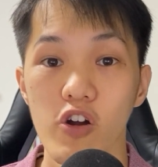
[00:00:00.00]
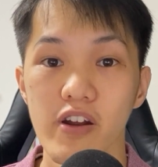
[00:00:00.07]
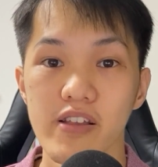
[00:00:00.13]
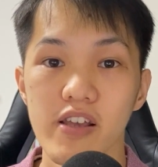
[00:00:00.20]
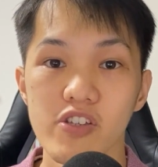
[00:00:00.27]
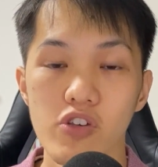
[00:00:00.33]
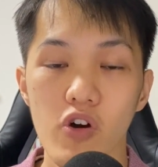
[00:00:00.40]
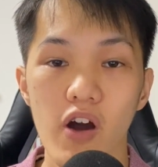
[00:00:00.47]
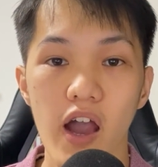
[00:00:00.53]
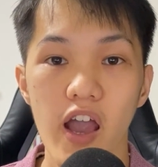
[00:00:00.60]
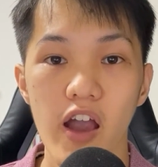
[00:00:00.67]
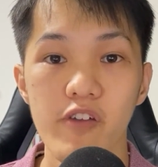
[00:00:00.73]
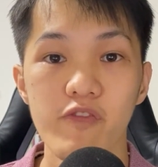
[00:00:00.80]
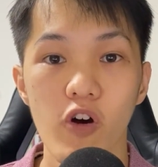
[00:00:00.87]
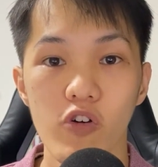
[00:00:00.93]
Alright, that's all I
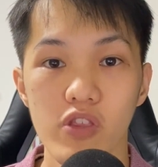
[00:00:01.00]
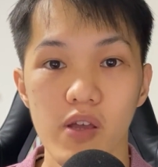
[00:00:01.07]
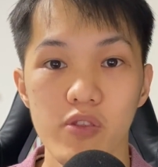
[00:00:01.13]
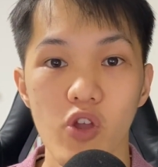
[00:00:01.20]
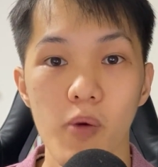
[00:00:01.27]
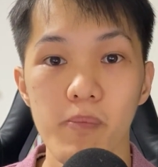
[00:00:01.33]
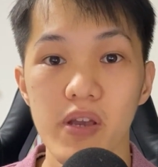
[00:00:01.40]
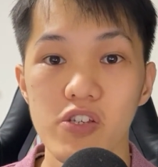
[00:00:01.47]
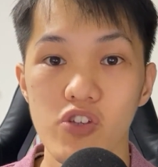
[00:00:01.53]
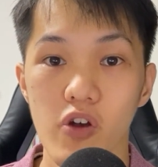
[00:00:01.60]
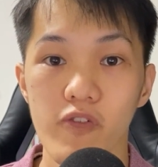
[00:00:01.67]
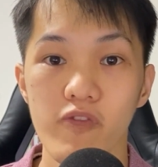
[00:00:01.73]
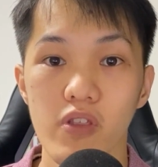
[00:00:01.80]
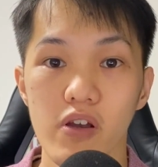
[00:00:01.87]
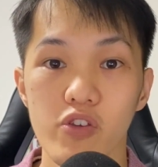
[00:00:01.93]
have on the topics
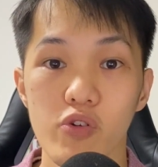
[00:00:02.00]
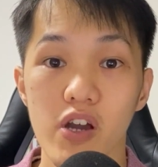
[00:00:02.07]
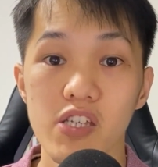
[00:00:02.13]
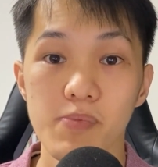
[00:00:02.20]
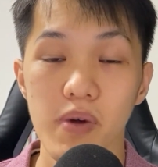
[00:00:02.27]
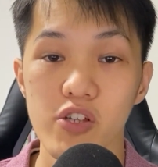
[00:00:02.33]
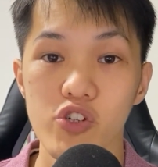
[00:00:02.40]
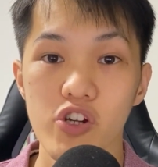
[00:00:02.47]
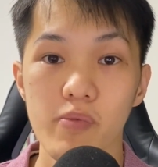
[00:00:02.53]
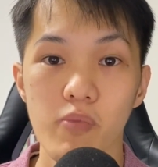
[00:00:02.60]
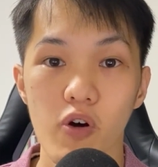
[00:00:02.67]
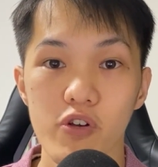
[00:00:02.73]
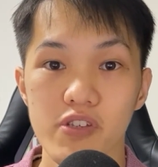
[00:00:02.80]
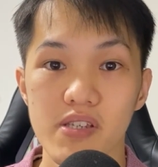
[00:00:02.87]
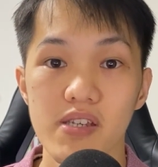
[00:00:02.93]
of the US monetary
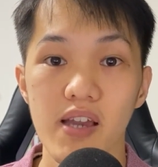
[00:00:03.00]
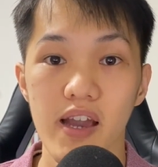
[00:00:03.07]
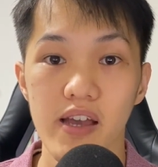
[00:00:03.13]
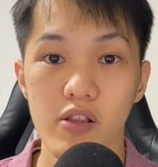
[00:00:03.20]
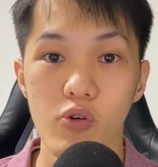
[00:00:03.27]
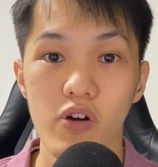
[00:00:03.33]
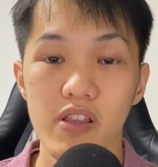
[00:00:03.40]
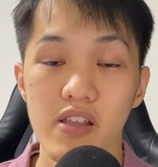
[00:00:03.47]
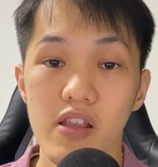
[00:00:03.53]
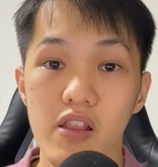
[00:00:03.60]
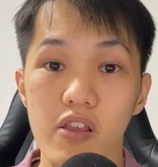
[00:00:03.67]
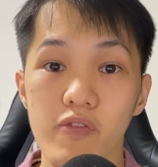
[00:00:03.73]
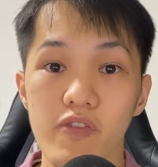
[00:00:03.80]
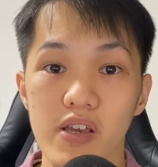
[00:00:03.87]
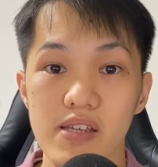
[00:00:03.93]
policy and
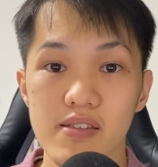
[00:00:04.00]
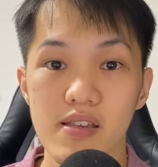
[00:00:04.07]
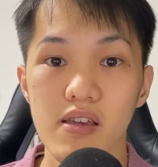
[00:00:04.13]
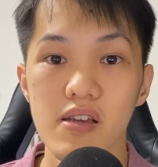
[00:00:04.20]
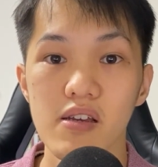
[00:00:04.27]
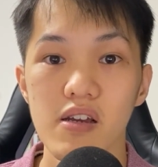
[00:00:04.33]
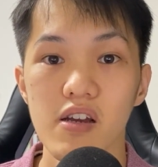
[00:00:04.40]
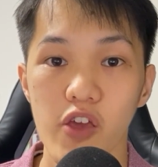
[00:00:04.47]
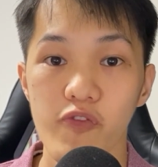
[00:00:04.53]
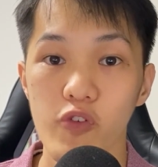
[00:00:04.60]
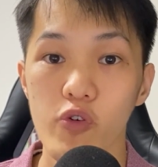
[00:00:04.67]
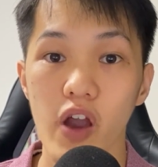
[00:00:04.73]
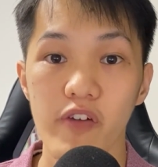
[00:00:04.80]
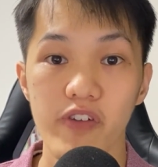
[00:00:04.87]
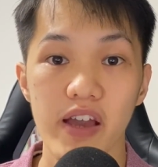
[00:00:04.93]
quantitative easing. If
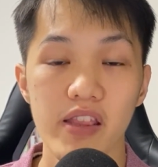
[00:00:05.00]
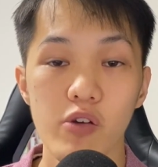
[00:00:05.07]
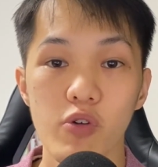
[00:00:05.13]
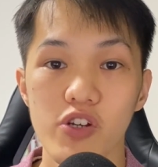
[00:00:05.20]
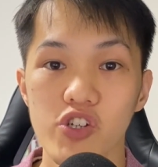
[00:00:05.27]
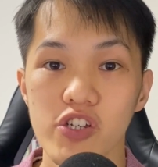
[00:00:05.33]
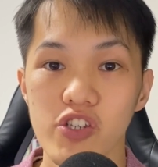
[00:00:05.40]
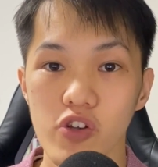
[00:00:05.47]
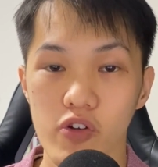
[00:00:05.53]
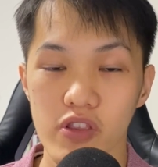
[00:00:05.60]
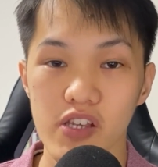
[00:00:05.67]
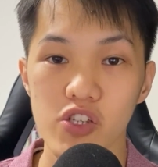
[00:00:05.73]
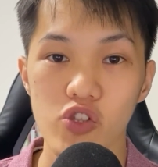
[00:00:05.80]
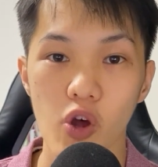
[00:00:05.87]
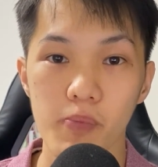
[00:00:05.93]
you have any questions on
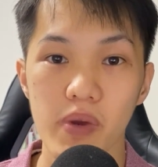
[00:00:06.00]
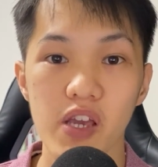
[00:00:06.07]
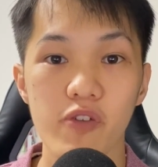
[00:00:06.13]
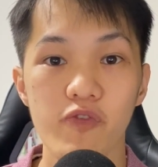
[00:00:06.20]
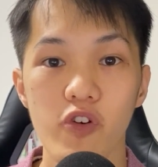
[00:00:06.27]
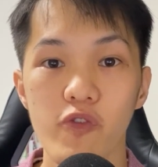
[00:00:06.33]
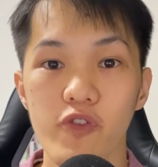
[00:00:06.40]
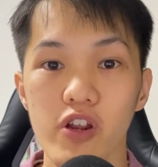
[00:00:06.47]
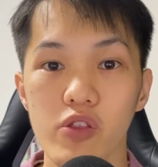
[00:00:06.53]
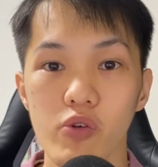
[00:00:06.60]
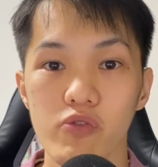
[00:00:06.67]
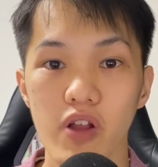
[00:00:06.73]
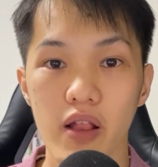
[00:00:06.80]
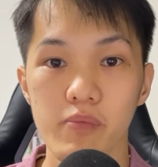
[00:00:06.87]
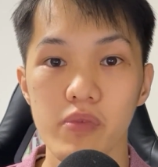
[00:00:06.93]
this topic, feel free
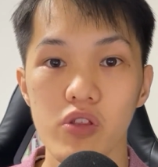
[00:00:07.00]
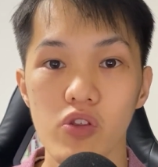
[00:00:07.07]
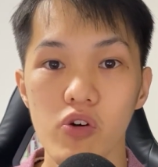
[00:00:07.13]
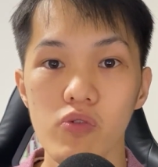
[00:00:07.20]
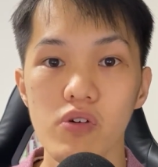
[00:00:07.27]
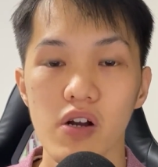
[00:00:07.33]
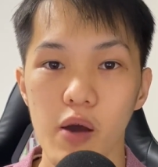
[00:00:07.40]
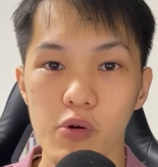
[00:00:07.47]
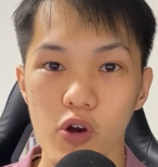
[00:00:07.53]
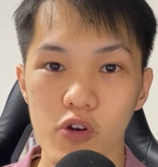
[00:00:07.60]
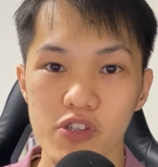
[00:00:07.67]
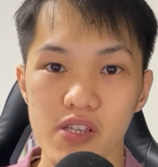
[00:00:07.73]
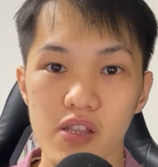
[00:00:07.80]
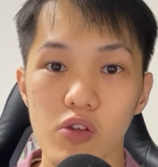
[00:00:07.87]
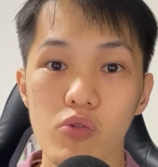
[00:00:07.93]
to let me know. I will
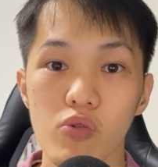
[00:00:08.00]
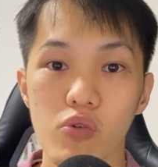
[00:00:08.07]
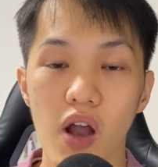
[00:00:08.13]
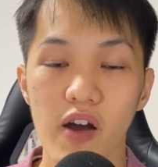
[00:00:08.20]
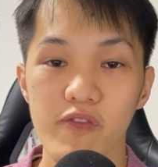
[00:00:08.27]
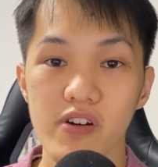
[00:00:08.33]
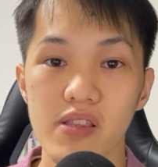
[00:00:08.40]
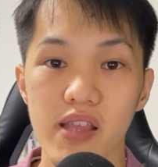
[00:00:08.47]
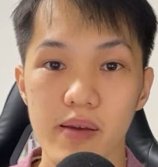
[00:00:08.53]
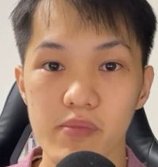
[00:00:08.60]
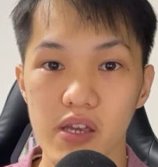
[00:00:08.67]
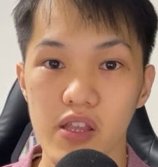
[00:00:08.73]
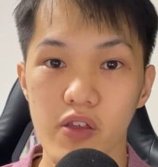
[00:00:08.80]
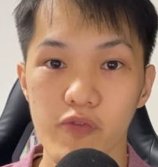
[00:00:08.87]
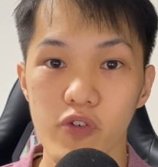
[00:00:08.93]
consider to cover them
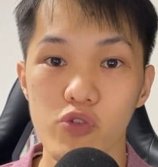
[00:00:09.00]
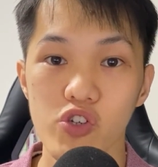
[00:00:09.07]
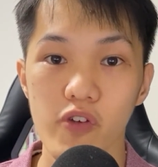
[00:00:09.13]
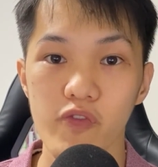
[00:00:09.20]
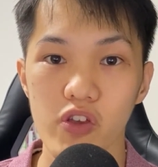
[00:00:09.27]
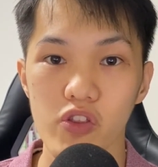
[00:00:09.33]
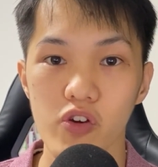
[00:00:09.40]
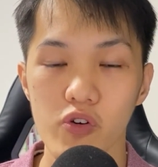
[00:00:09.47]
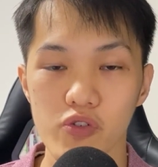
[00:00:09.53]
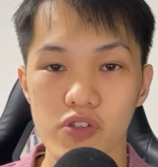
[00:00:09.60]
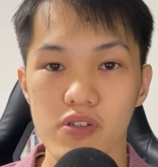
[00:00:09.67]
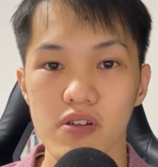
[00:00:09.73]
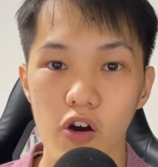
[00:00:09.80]
in the future videos.